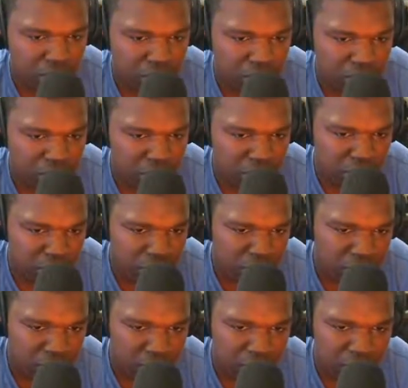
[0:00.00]

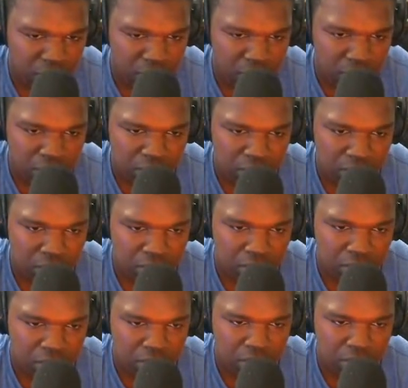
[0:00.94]

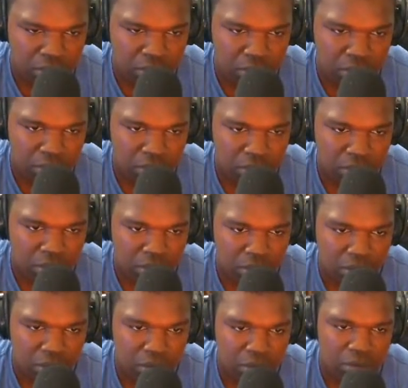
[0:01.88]

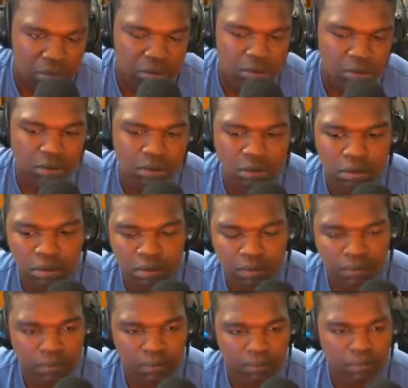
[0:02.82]

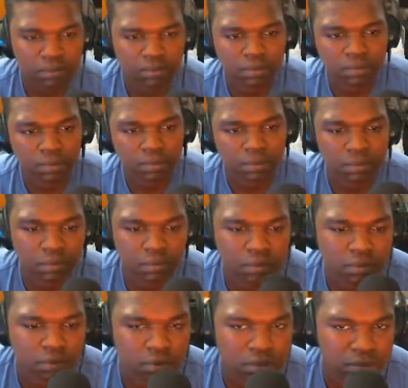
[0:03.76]

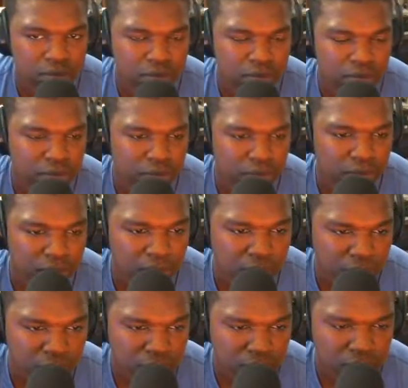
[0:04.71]

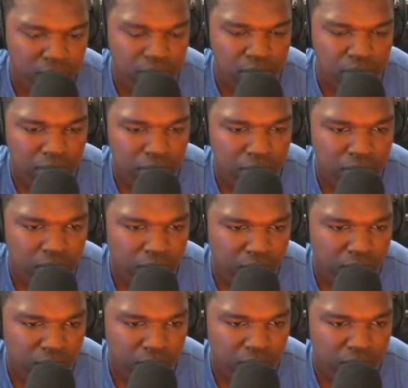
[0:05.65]

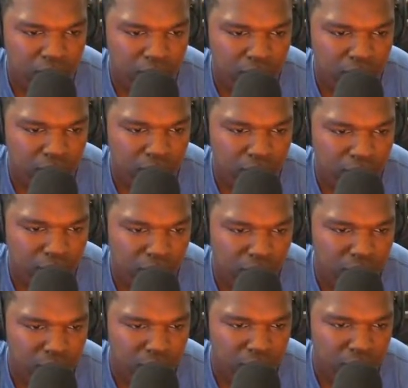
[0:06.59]

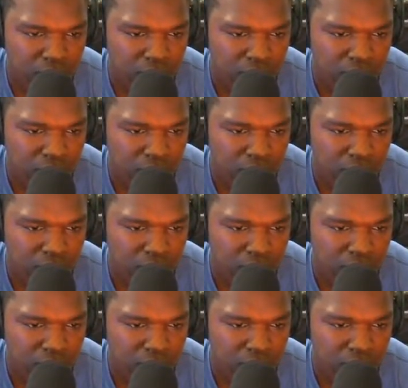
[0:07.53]
Nothing is said.